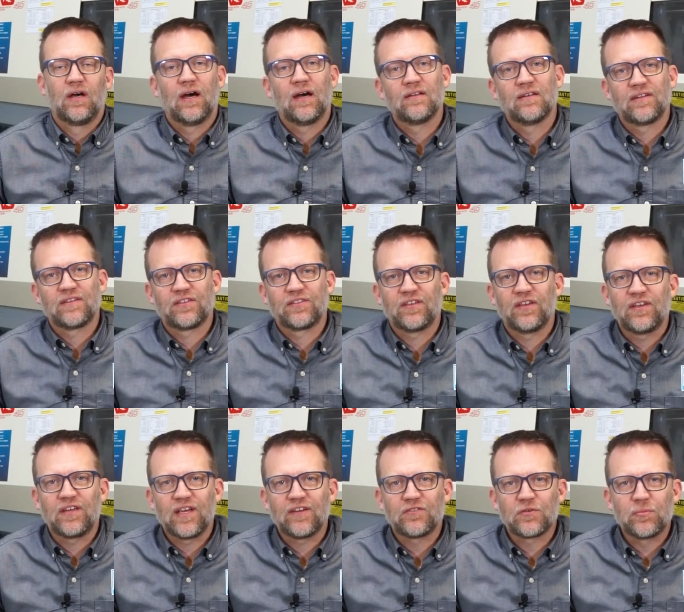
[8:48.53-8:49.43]
I'd like to
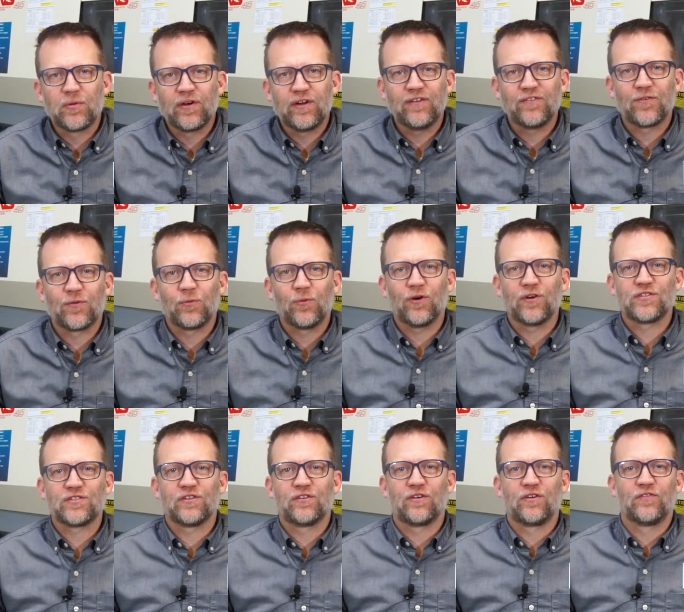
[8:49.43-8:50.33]
thank everybody for
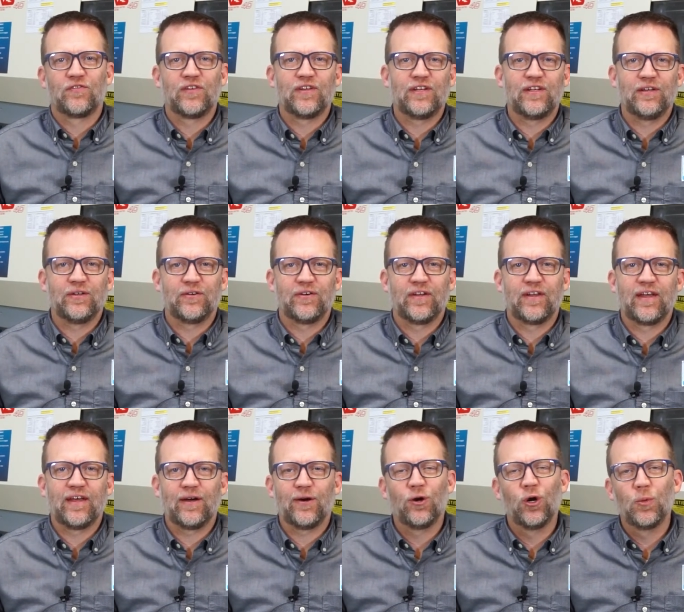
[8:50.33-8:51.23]
watching our video
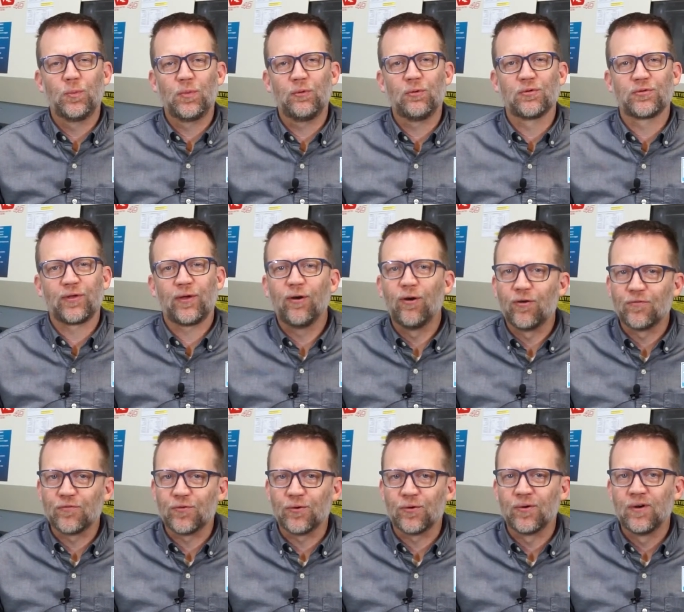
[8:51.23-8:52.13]
today. I hope it was
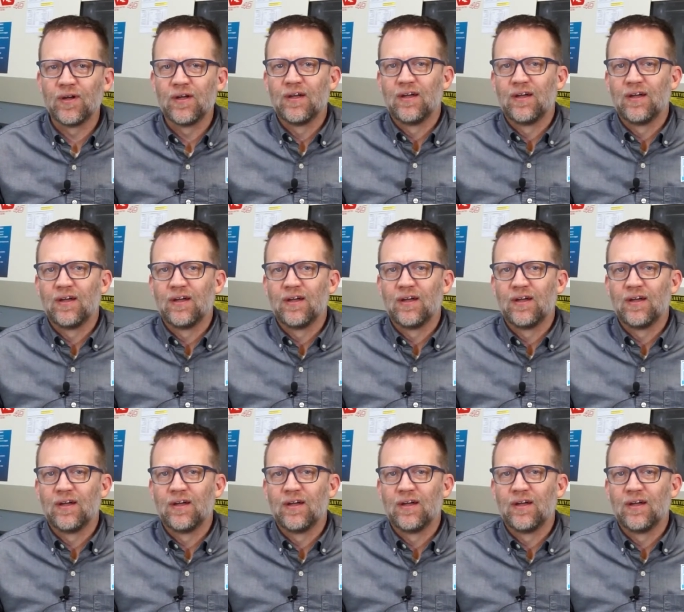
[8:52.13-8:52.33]
helpful.